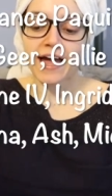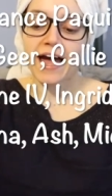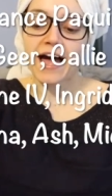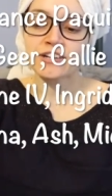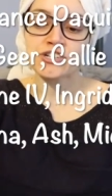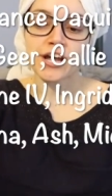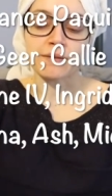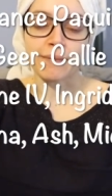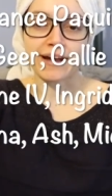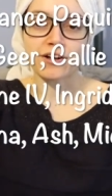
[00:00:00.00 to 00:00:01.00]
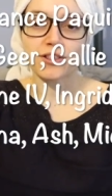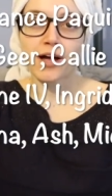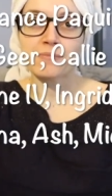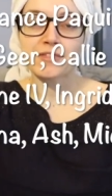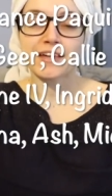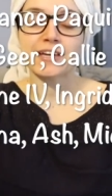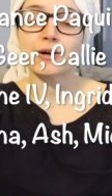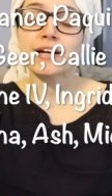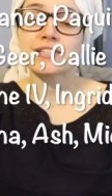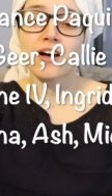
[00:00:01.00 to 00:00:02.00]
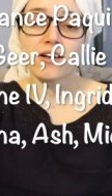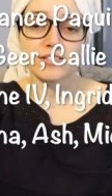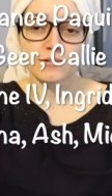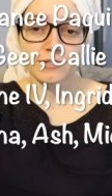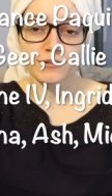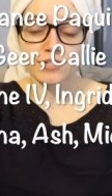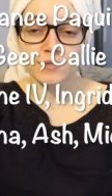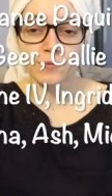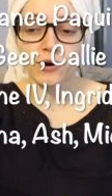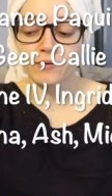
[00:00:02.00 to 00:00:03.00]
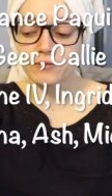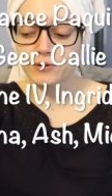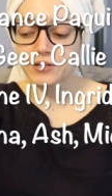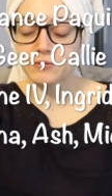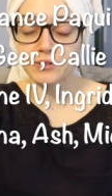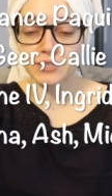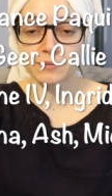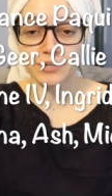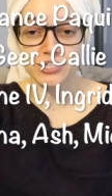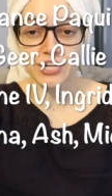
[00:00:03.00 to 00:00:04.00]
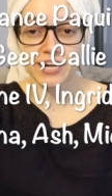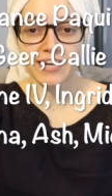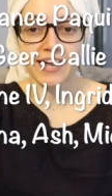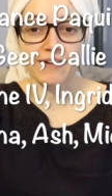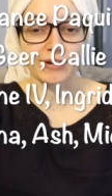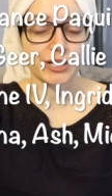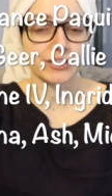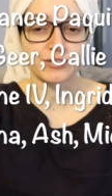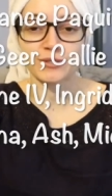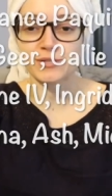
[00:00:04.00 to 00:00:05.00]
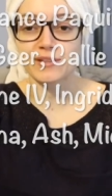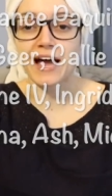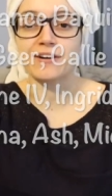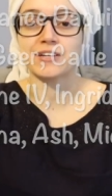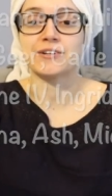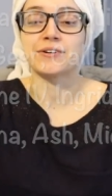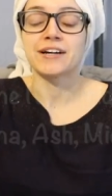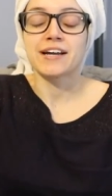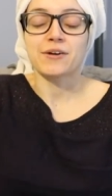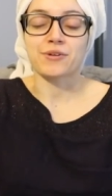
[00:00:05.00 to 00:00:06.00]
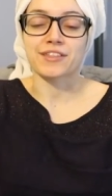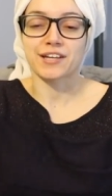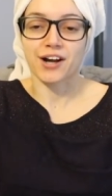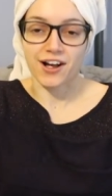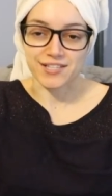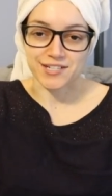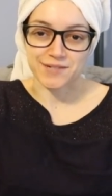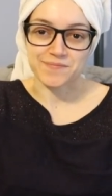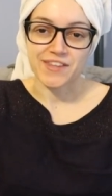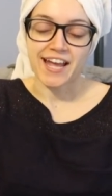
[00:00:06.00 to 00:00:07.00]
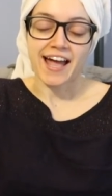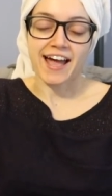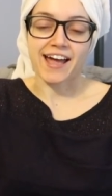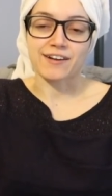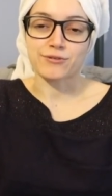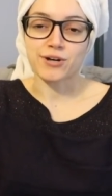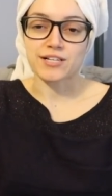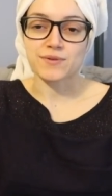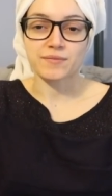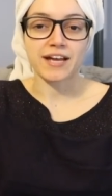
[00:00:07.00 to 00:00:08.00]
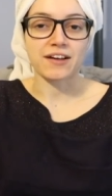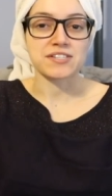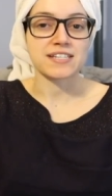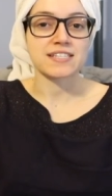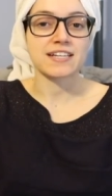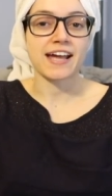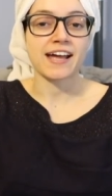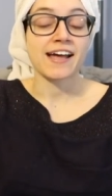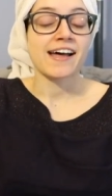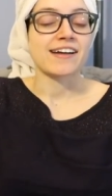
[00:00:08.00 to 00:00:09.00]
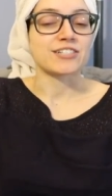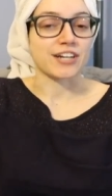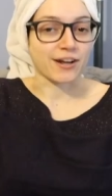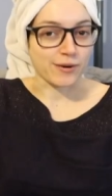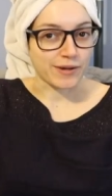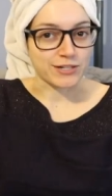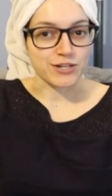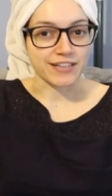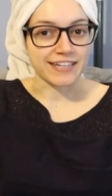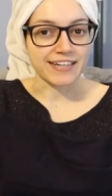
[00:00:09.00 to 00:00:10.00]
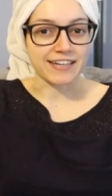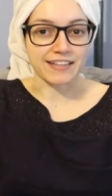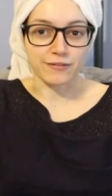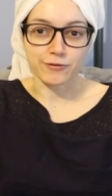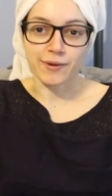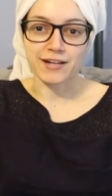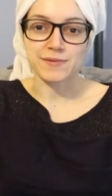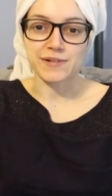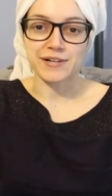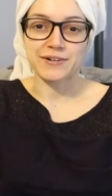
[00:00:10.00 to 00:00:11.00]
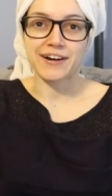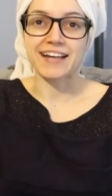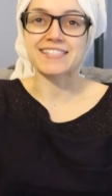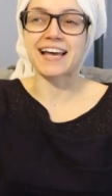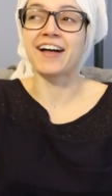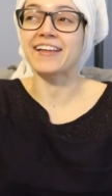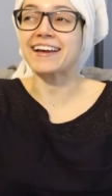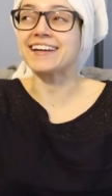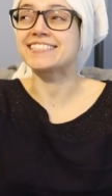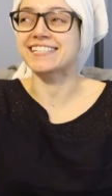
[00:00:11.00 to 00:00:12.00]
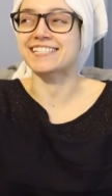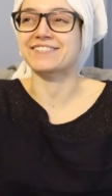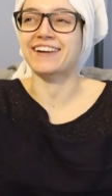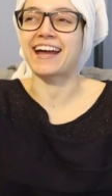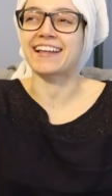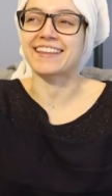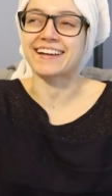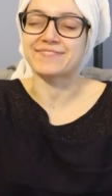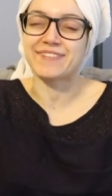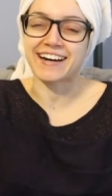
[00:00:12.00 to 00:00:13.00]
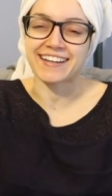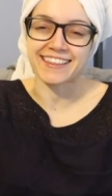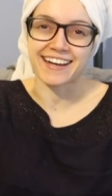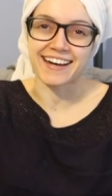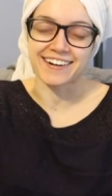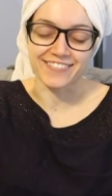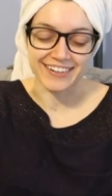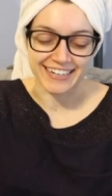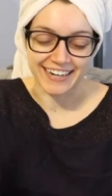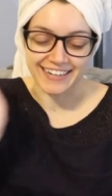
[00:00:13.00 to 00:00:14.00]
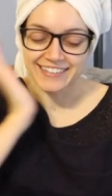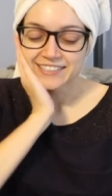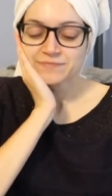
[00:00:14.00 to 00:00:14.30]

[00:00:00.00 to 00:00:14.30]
Ash, and Michael Lum. Thank you guys all so much for the support. We really appreciate it, and we couldn't do this without you. We think you're awesome. And if you guys want to be Houseguests of the day, check out our Patreon link in the info box below. I sound like I just ran like a marathon. Oh my god.